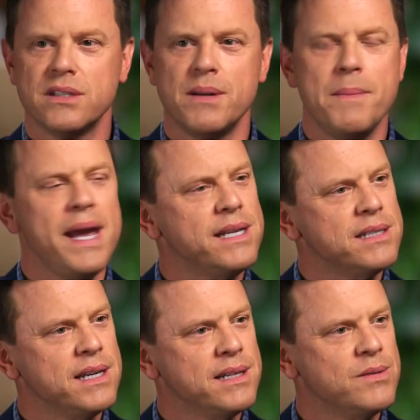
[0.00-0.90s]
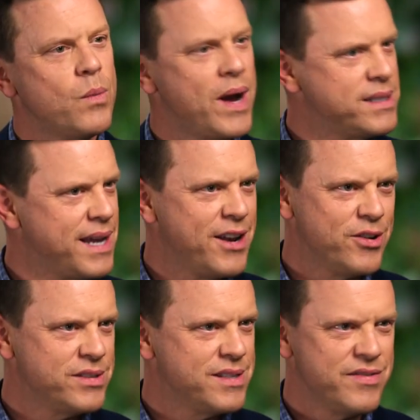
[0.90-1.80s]
is an amazing Wes
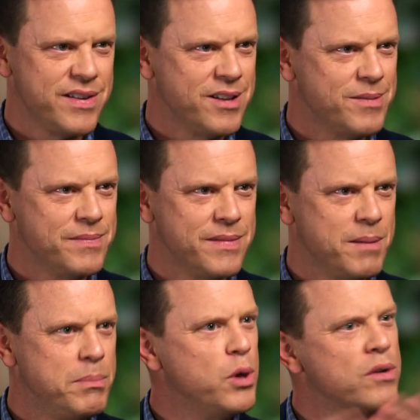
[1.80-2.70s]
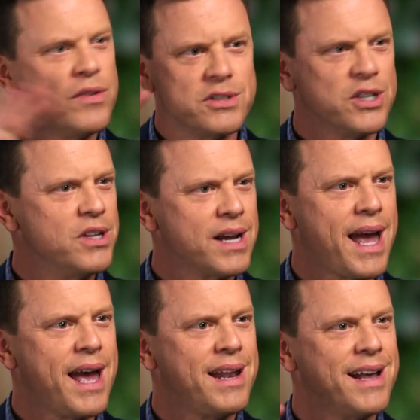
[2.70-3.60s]
Anderson film. Beautiful to
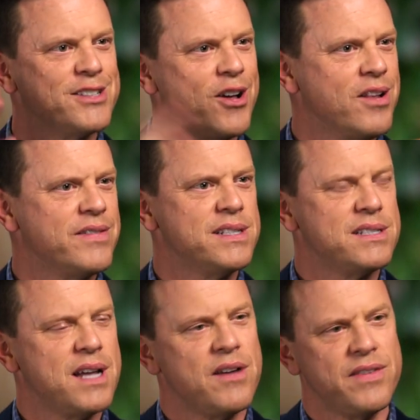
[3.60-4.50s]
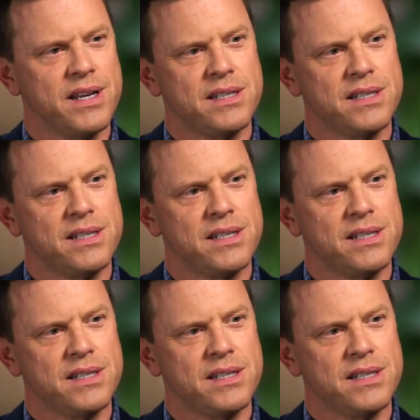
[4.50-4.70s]
look at, as all of his stuff